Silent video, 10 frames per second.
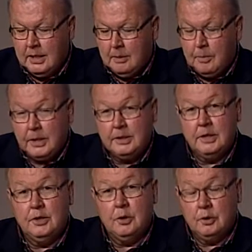But
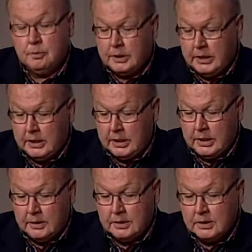notably,
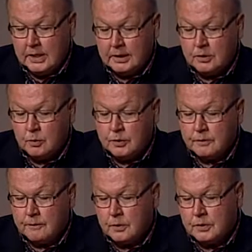this action was
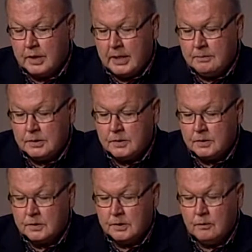the first time since
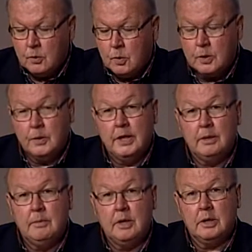the Civil War that
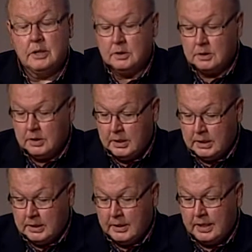American
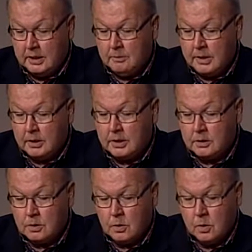that an
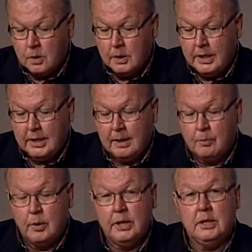American corps had
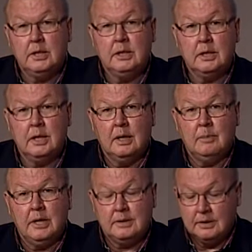operated in a
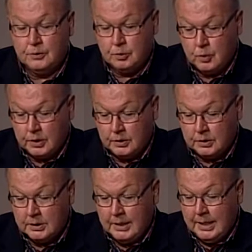combat
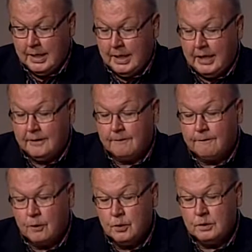situation, and the
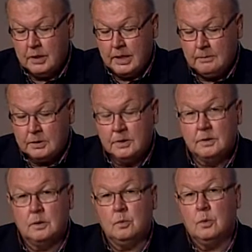first time
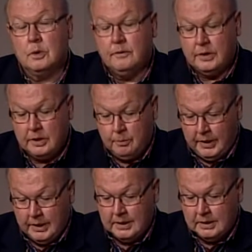since the War of
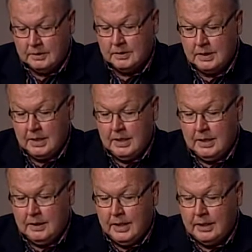Independence
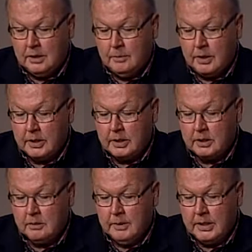that an
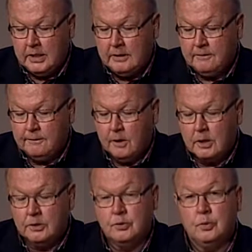American command had
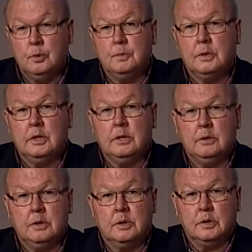foreign troops
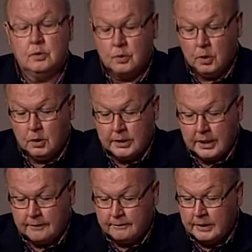under its control. He
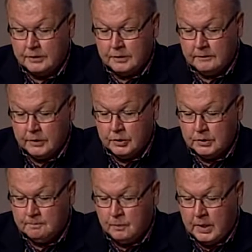had a French
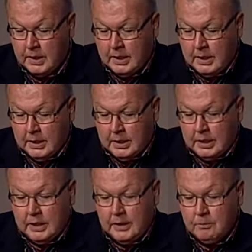division.
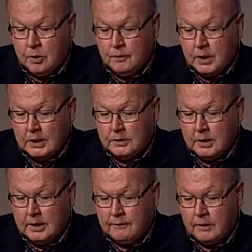He then moved on
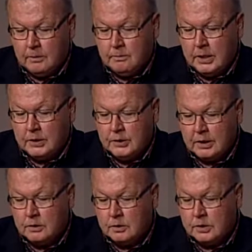uh, from uh,
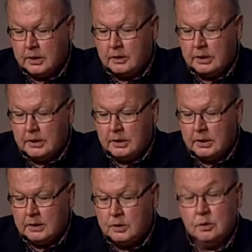Chateau Thierry
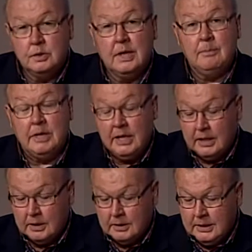uh, to
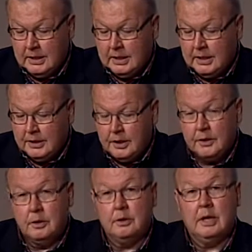Mihiel
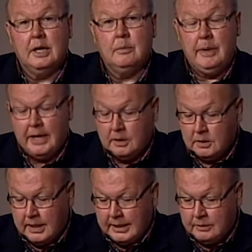another uh, battle
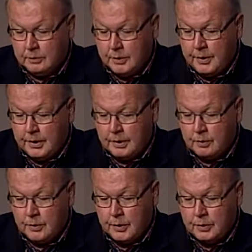line with,
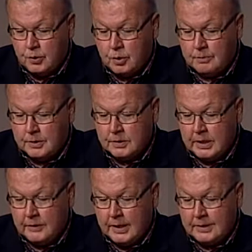with the Germans, and
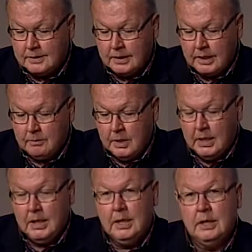at that time
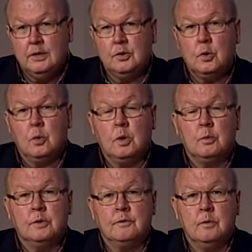his corps
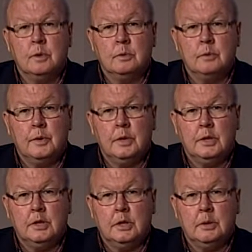was formed with
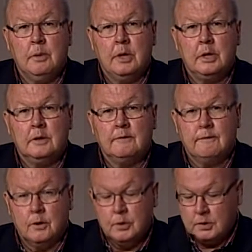the American
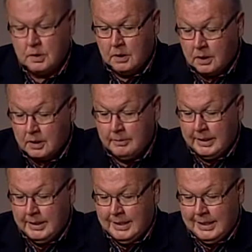First
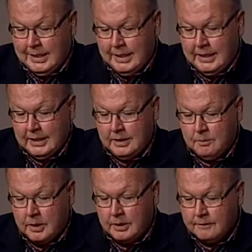Army. And the
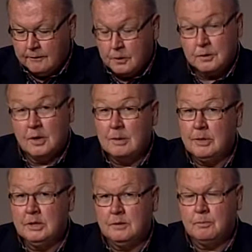American First
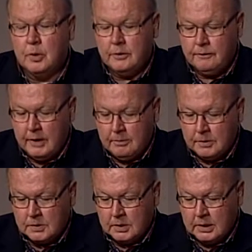Army is pretty
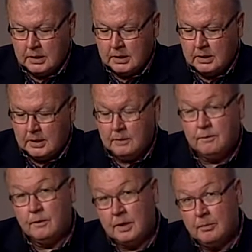famous uh, uh,
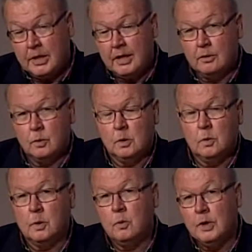for coming out of World War I